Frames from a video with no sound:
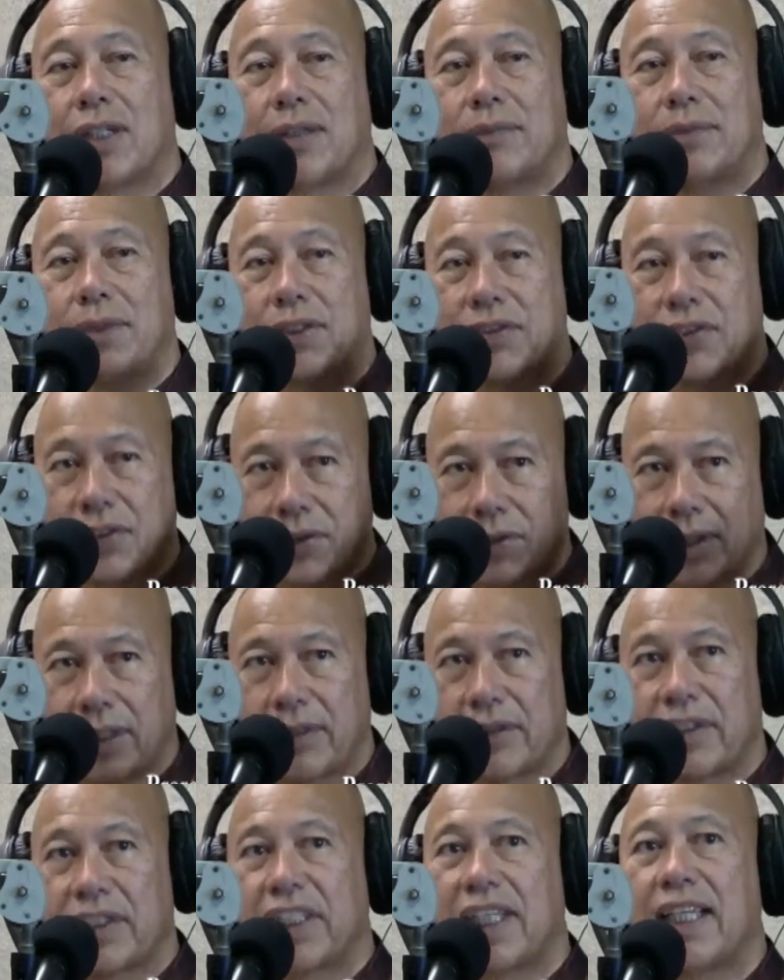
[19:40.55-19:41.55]
I'm just
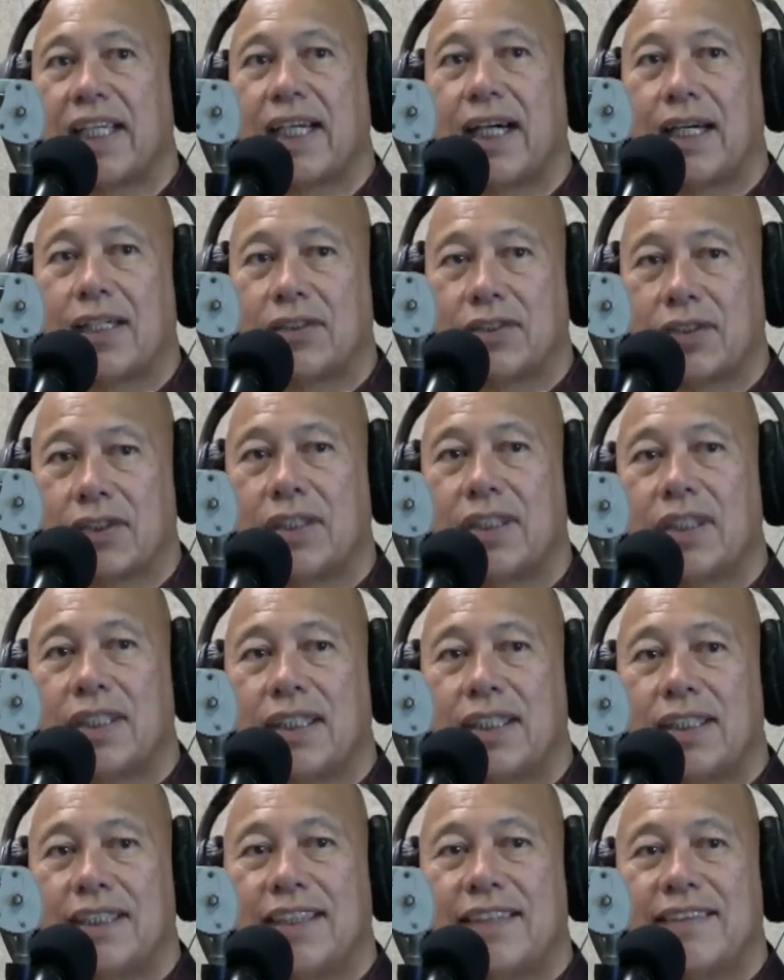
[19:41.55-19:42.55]
trying to think out
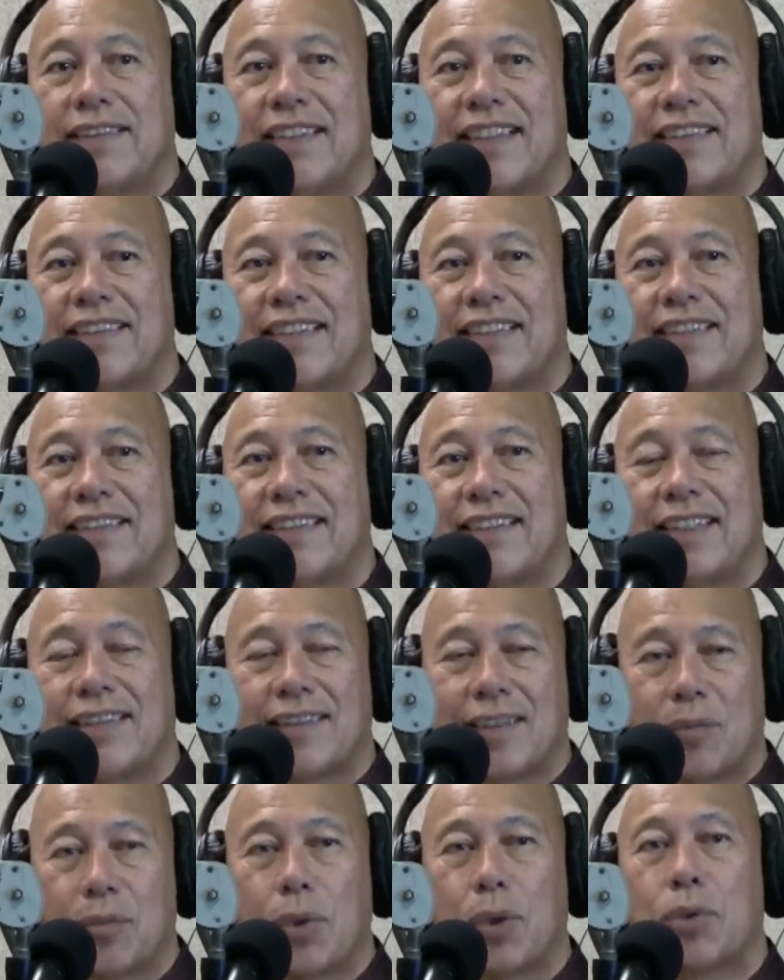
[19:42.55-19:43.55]
these
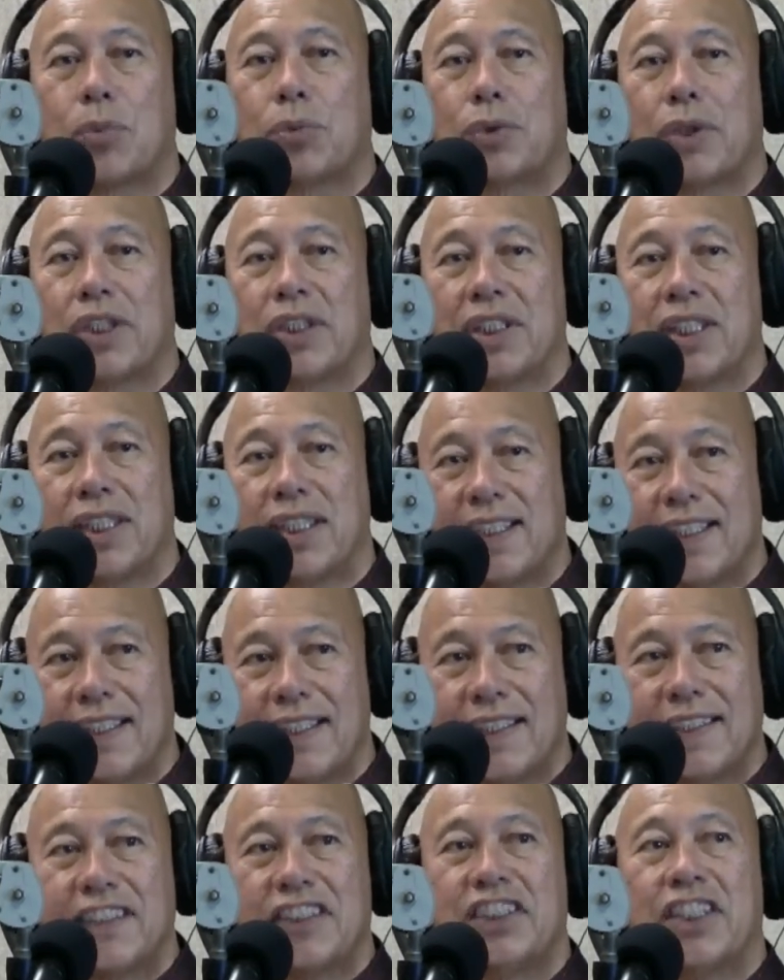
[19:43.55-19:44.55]
necessities. Appropriate
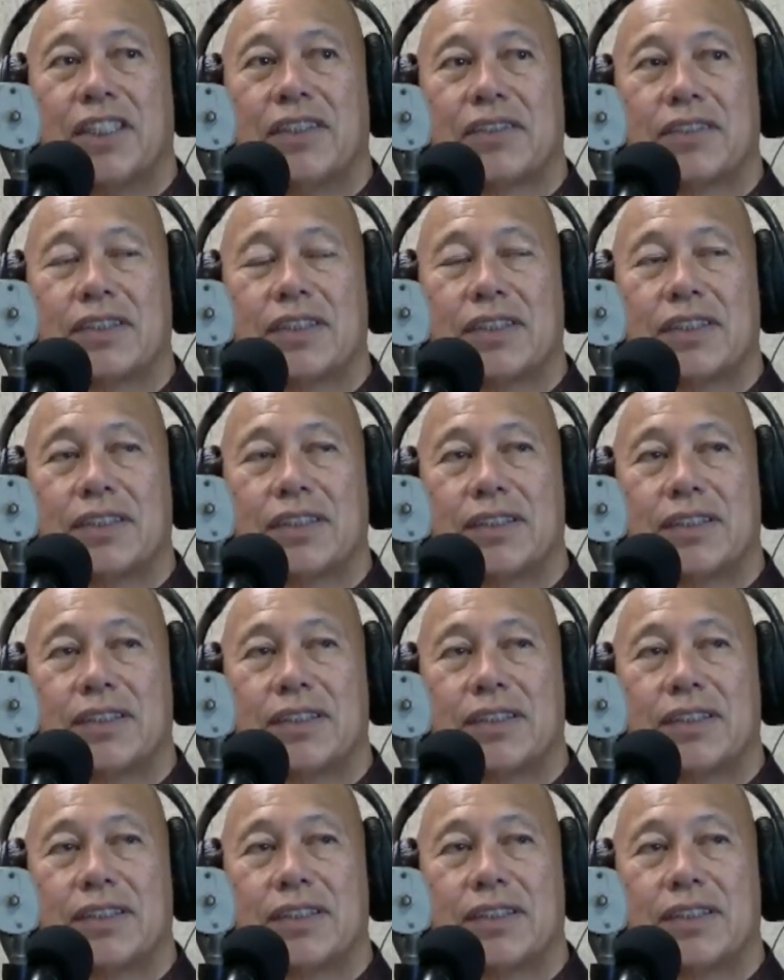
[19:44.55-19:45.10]
shelter.